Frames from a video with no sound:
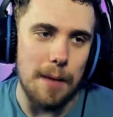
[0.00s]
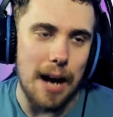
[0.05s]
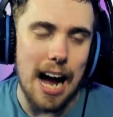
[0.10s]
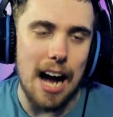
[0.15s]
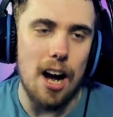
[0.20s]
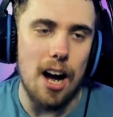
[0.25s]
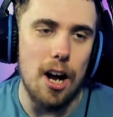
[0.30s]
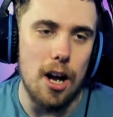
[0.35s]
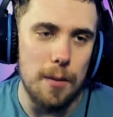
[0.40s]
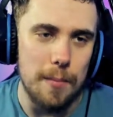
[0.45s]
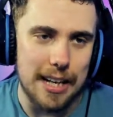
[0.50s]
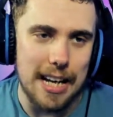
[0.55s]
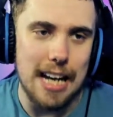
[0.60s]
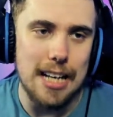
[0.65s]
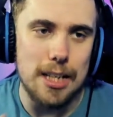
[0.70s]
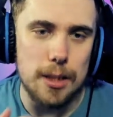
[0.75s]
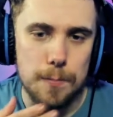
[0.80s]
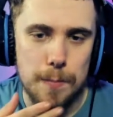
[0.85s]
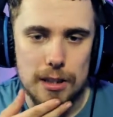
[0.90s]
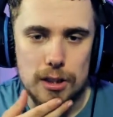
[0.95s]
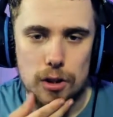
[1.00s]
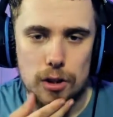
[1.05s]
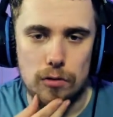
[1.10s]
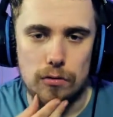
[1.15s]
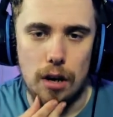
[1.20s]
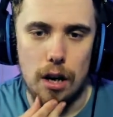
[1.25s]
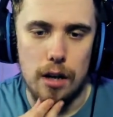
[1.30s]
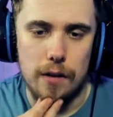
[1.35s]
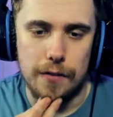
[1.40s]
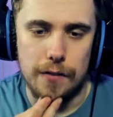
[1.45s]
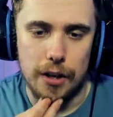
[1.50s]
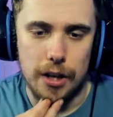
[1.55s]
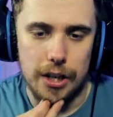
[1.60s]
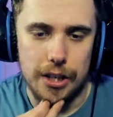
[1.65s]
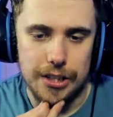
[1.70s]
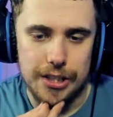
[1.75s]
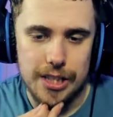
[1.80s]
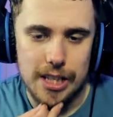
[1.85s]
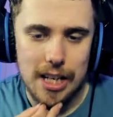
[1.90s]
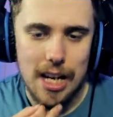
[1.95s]
at home against Bristol
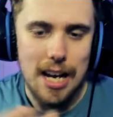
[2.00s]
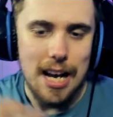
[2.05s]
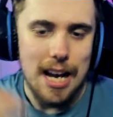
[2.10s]
Rovers,